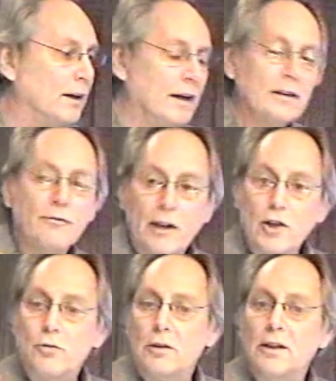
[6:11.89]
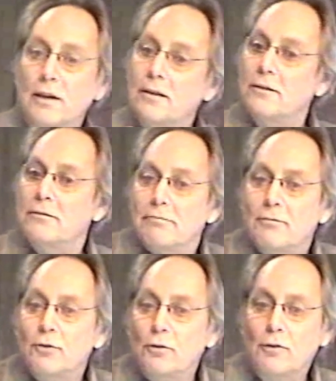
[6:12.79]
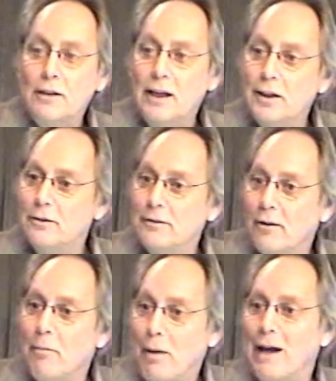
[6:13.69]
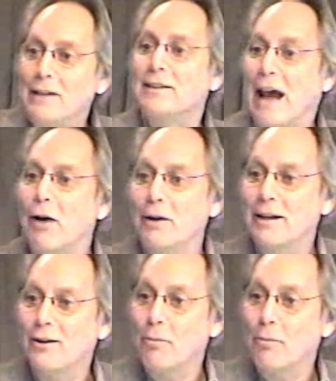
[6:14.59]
And eventually, sooner or later, our bodies carry it.